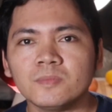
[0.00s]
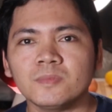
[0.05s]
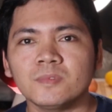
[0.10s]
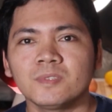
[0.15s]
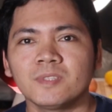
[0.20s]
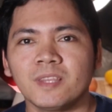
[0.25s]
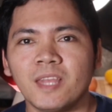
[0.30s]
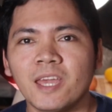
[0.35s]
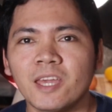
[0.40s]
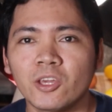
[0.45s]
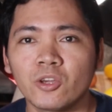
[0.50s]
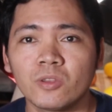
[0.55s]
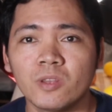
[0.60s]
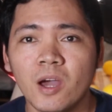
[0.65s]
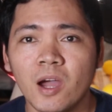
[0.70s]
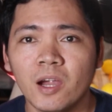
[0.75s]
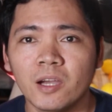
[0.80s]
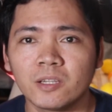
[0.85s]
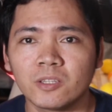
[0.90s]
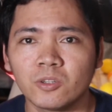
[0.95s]
Thank you, The
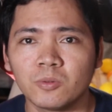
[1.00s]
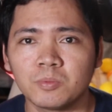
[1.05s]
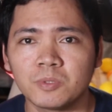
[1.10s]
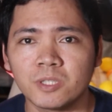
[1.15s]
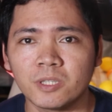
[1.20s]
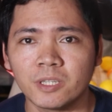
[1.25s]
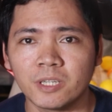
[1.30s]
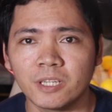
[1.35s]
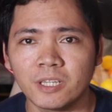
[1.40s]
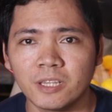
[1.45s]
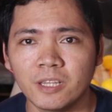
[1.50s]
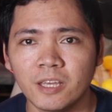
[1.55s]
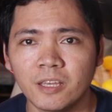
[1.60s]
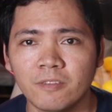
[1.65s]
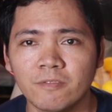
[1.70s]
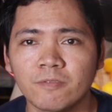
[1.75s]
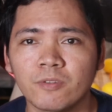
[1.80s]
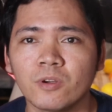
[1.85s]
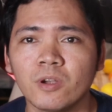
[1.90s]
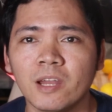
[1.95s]
Art of Sir
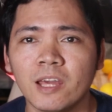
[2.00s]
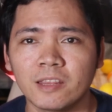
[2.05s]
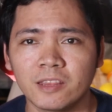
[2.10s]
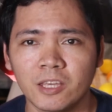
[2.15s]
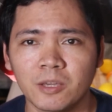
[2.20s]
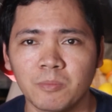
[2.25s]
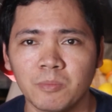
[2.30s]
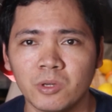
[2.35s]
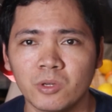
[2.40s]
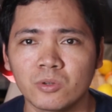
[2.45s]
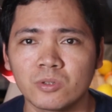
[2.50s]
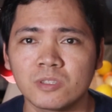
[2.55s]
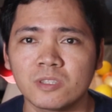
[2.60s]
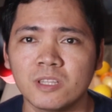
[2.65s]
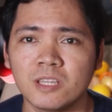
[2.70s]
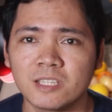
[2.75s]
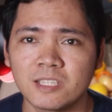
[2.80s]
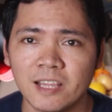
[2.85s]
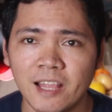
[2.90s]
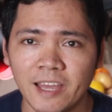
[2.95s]
Eden, for letting me use
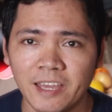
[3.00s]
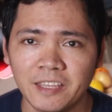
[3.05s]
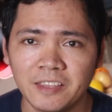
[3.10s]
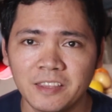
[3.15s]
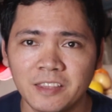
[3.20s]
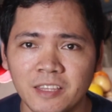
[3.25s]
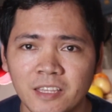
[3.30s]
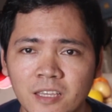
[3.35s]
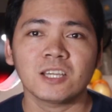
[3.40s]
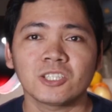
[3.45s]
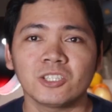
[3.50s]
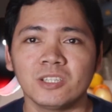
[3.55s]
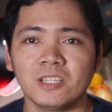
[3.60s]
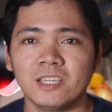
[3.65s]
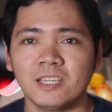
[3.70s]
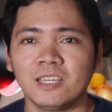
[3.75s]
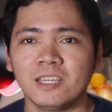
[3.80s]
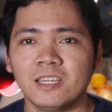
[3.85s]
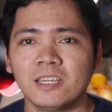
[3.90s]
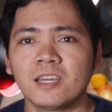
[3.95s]
this light.
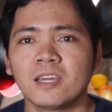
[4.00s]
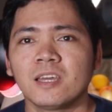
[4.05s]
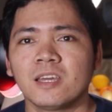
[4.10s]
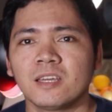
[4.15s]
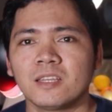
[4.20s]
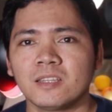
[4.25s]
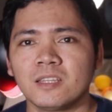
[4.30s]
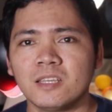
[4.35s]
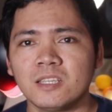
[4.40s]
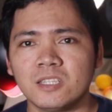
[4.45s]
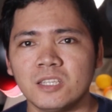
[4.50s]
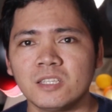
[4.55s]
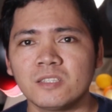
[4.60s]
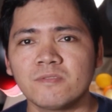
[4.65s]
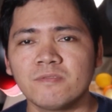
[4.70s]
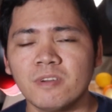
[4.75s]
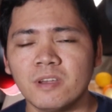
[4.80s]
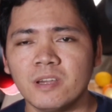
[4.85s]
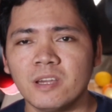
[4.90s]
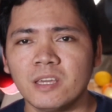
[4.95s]
Actually, this is
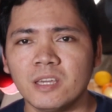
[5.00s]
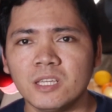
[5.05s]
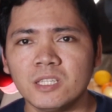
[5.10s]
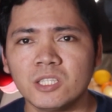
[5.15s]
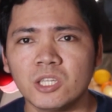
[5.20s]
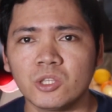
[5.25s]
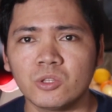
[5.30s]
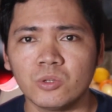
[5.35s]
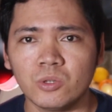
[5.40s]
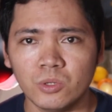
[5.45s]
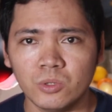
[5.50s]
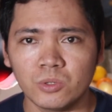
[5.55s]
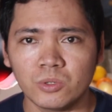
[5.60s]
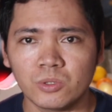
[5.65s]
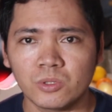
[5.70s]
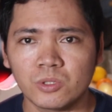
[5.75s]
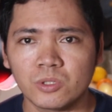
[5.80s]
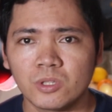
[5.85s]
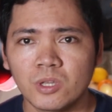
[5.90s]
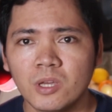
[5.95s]
very easy to
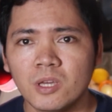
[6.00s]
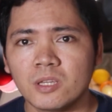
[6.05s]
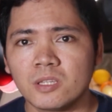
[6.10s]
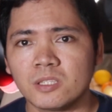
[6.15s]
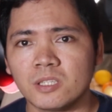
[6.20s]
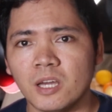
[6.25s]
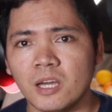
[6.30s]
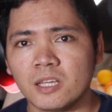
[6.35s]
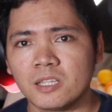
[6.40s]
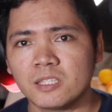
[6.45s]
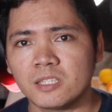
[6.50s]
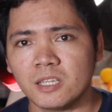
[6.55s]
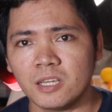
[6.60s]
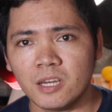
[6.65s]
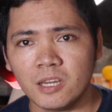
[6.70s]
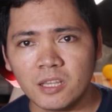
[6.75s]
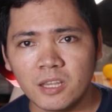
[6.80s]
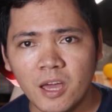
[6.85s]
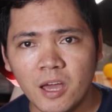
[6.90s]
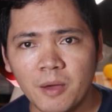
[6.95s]
use. Just set
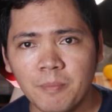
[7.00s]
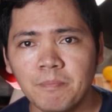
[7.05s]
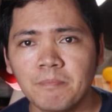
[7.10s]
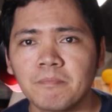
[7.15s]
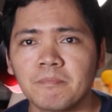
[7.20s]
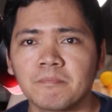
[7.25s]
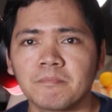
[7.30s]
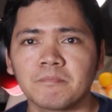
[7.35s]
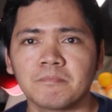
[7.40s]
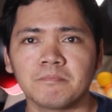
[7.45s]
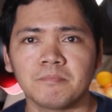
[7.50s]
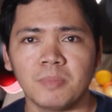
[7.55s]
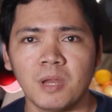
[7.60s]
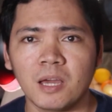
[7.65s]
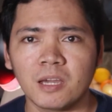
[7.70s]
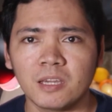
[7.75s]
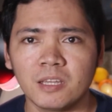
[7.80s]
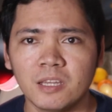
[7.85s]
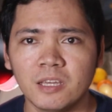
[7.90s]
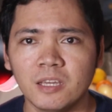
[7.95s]
it up,
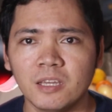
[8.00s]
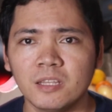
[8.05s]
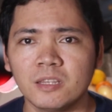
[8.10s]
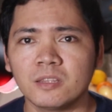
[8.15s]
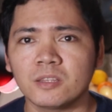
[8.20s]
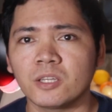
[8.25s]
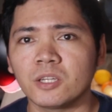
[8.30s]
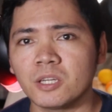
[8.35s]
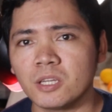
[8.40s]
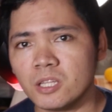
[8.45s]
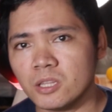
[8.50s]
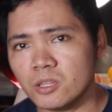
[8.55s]
plug it in, turn it